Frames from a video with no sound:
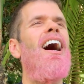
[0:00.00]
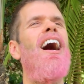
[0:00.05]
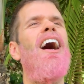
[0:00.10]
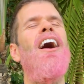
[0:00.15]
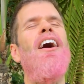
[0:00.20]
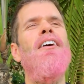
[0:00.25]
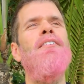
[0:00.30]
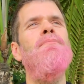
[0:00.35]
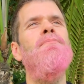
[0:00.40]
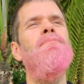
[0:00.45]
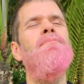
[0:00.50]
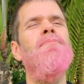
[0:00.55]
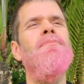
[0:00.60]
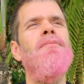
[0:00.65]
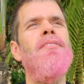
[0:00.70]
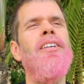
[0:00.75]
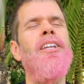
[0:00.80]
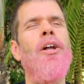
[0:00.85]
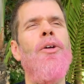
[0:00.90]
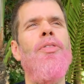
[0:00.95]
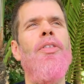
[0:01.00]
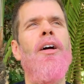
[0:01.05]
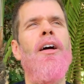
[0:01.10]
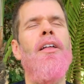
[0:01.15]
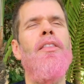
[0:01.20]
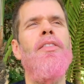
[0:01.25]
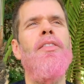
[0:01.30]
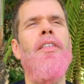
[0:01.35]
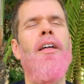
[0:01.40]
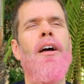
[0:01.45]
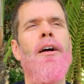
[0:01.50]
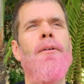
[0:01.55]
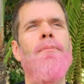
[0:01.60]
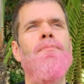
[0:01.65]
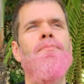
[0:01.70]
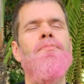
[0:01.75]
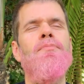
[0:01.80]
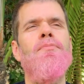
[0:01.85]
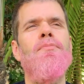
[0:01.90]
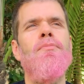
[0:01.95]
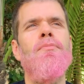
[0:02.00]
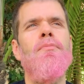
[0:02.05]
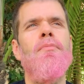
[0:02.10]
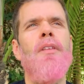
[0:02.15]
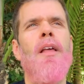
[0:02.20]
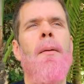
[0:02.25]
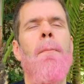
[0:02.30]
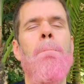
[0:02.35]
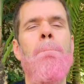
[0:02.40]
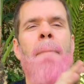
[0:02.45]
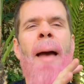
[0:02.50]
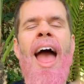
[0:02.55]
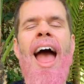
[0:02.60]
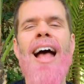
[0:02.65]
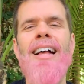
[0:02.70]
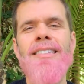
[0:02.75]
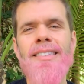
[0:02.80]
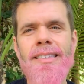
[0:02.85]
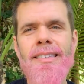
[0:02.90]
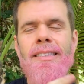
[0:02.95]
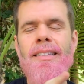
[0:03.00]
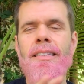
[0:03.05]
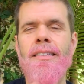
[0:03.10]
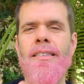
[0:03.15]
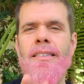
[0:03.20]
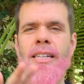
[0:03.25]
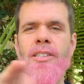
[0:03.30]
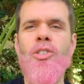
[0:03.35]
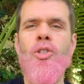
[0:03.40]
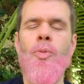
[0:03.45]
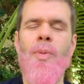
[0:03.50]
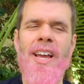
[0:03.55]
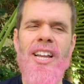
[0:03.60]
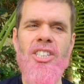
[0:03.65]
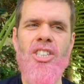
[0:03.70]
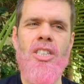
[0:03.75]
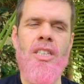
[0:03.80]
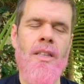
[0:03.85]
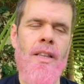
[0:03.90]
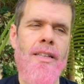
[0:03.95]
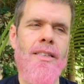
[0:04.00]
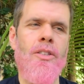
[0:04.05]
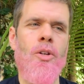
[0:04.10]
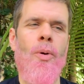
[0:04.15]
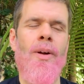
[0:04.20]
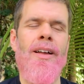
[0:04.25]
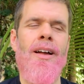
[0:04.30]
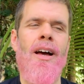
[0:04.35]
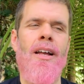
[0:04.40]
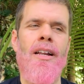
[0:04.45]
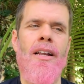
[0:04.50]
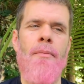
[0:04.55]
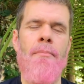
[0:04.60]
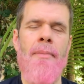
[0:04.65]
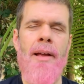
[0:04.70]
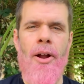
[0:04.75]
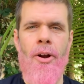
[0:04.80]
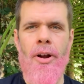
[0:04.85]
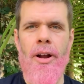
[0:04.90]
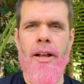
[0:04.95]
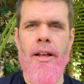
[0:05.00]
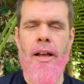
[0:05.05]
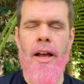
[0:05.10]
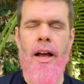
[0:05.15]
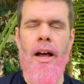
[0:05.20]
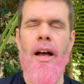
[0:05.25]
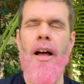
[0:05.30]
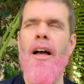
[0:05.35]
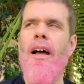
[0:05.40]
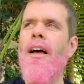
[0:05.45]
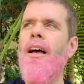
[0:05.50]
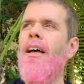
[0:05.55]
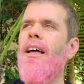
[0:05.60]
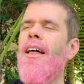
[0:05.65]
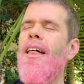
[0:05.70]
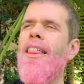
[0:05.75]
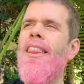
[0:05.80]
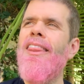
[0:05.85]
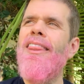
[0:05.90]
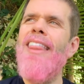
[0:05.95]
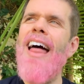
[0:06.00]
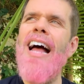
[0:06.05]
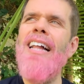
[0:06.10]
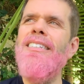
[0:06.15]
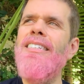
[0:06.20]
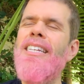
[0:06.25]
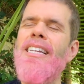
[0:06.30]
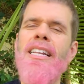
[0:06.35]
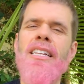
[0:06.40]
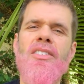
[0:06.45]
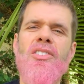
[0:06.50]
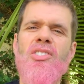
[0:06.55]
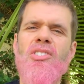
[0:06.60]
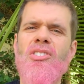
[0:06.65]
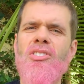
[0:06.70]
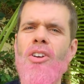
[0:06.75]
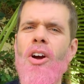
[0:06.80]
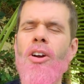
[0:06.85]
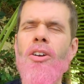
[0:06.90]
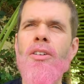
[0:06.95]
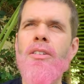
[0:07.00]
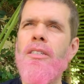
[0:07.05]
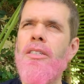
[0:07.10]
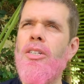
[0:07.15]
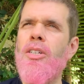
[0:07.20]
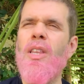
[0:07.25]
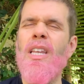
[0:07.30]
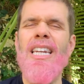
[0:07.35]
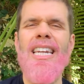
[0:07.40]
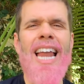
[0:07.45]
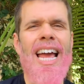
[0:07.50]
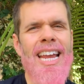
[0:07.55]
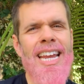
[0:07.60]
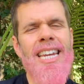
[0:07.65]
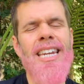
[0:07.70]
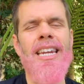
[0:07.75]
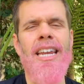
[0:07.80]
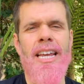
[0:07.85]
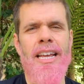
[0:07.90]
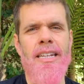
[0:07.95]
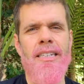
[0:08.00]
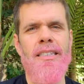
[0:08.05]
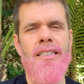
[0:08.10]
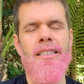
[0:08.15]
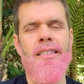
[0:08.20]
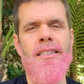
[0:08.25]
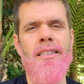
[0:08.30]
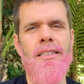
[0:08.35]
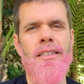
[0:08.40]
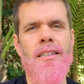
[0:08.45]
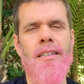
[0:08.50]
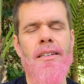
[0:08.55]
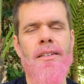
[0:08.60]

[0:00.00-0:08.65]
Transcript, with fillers: um, you know, the, the mass situation that's going on in America, that didn't start until the 90s.